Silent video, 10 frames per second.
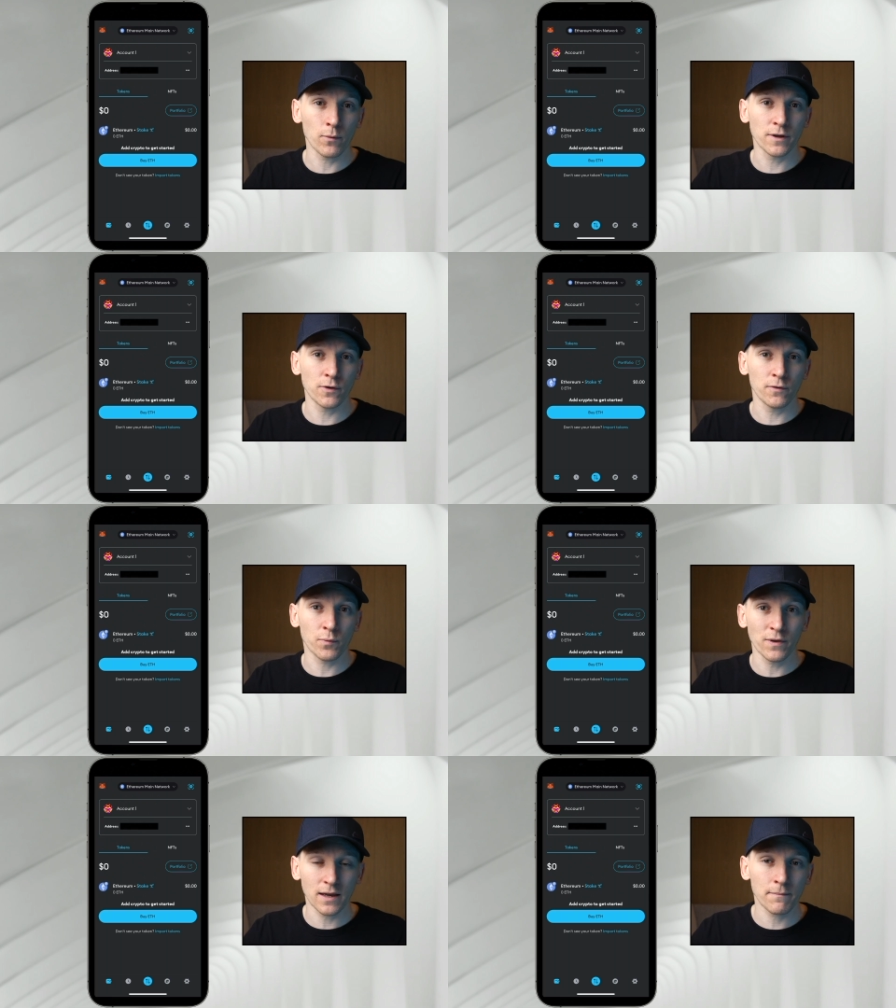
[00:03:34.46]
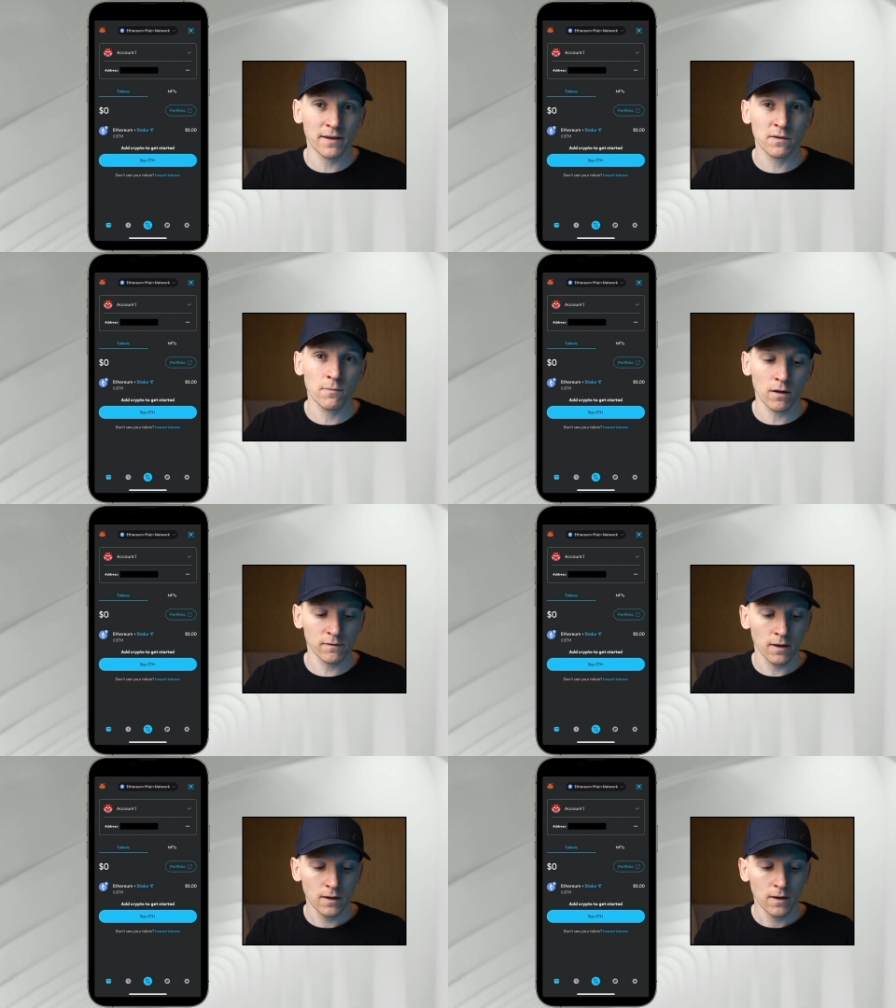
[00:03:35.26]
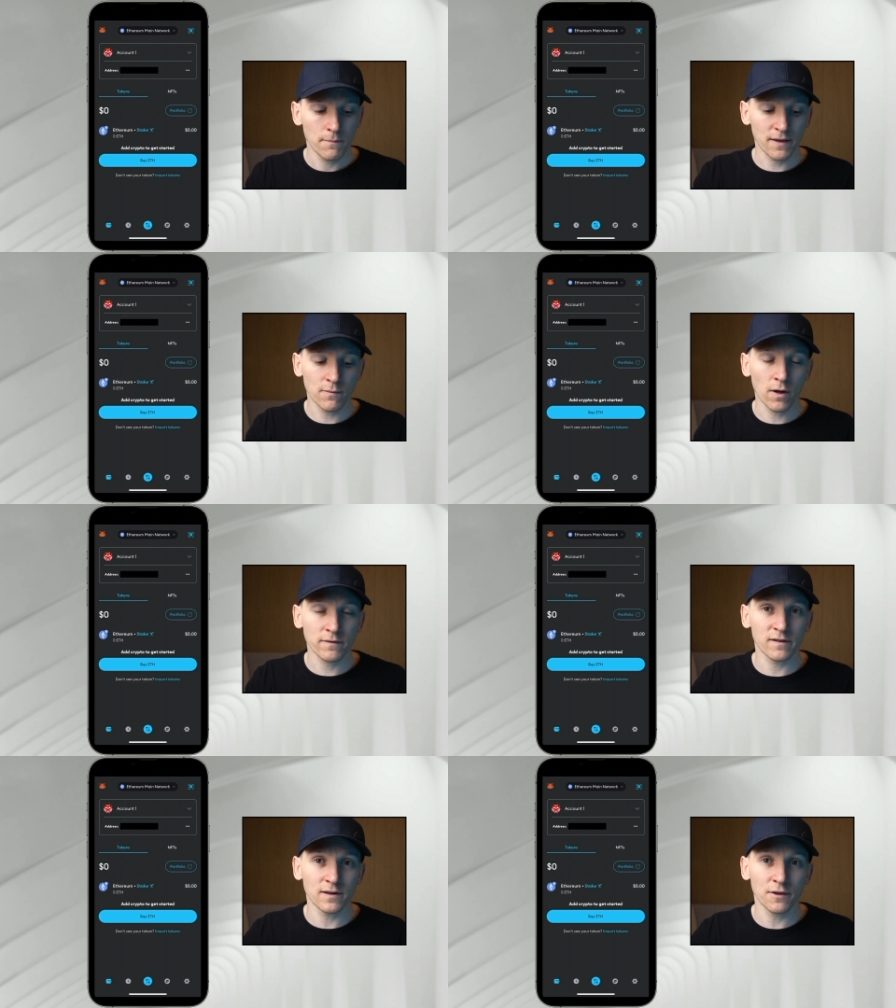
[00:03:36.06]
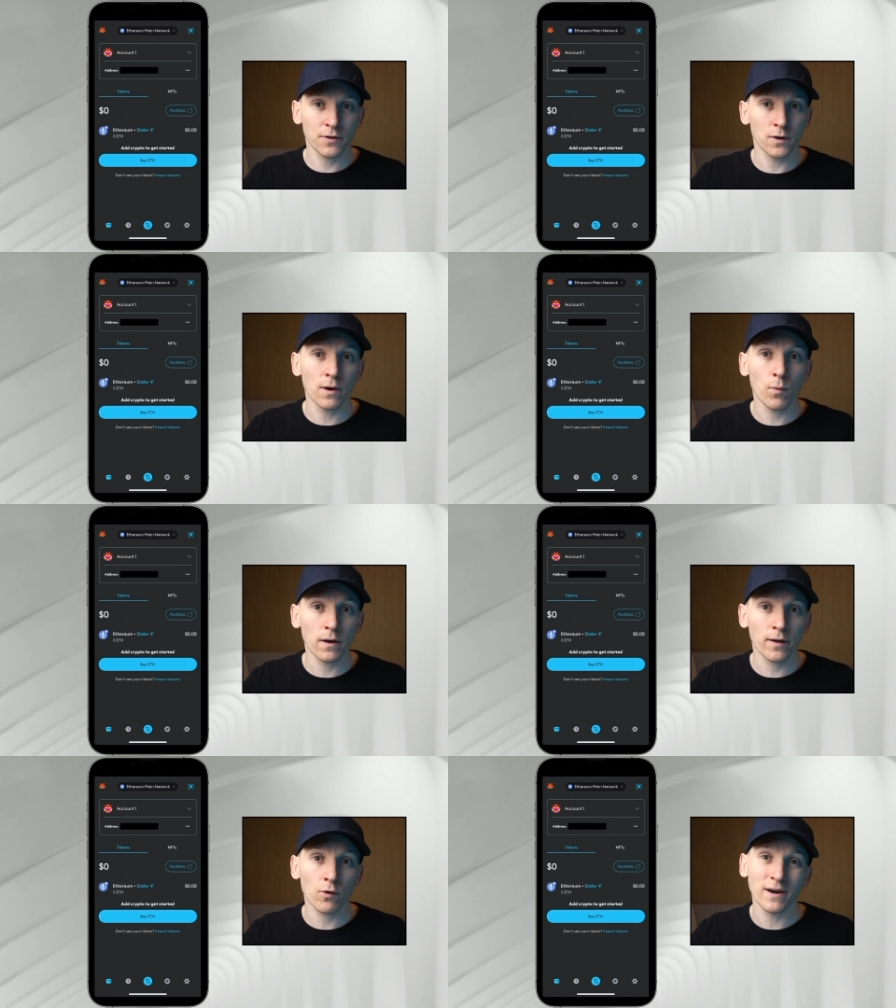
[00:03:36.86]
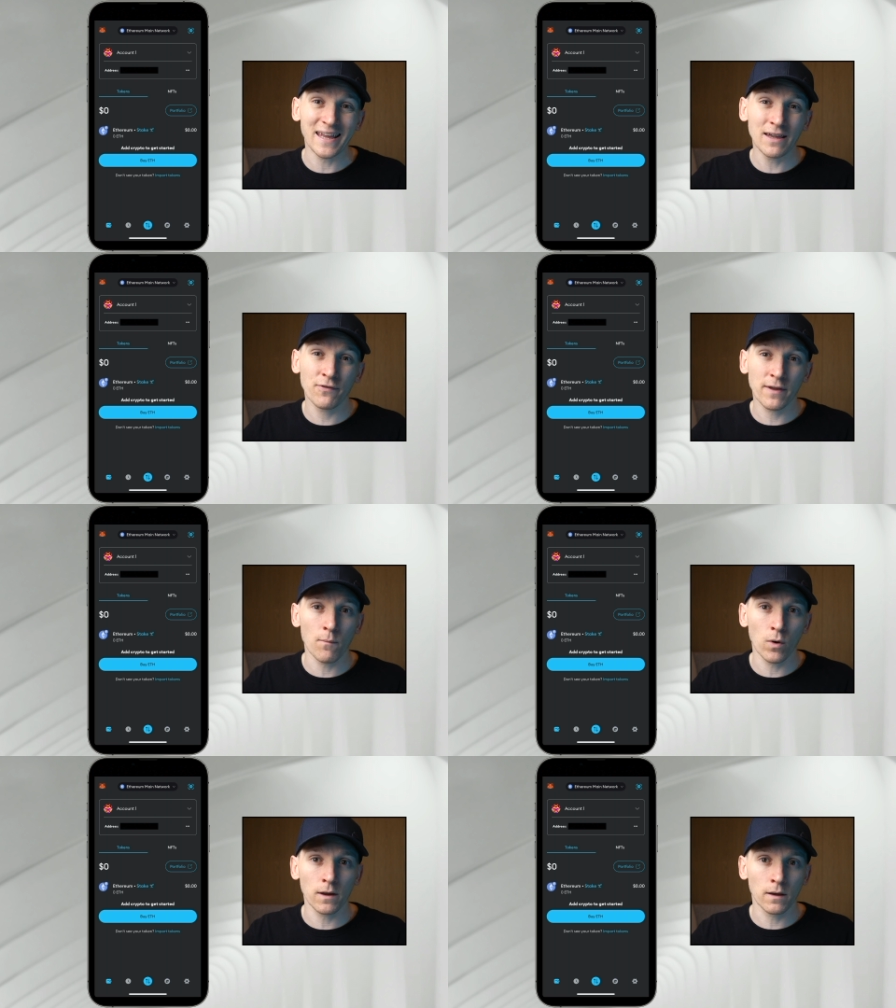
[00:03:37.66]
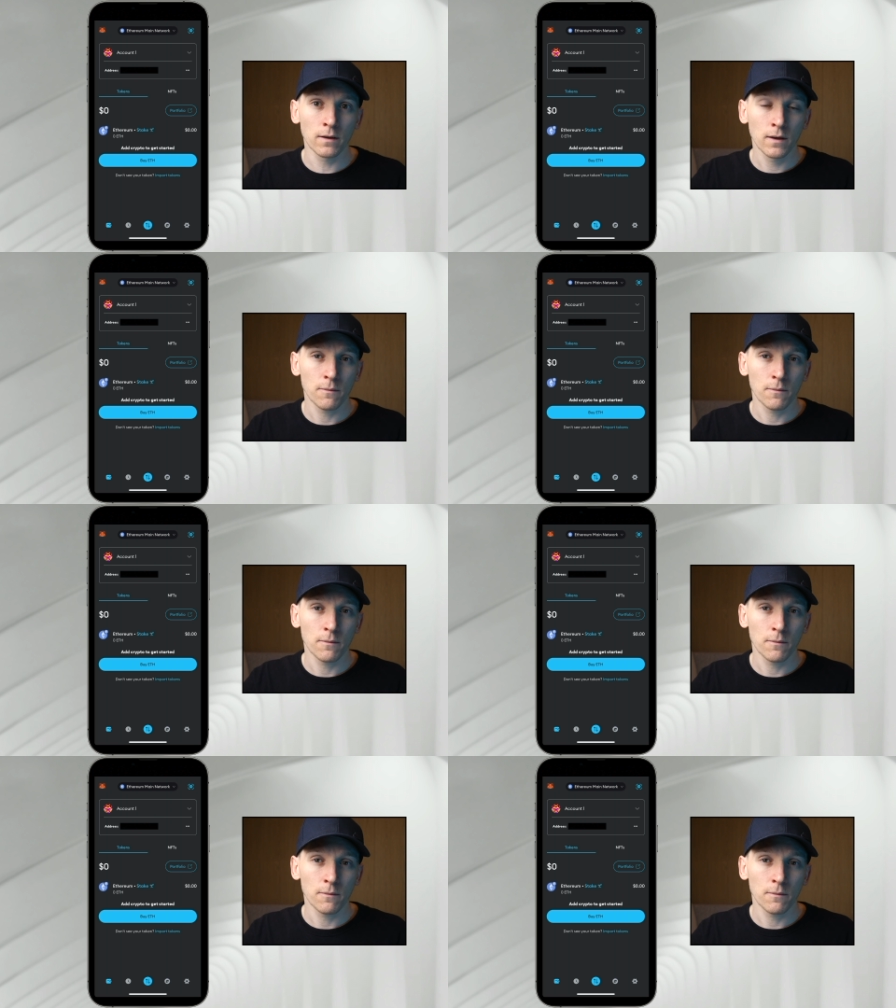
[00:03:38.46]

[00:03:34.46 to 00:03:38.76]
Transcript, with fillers: want to use within MetaMask. MetaMask is an Ethereum wallet or an E V M wallet,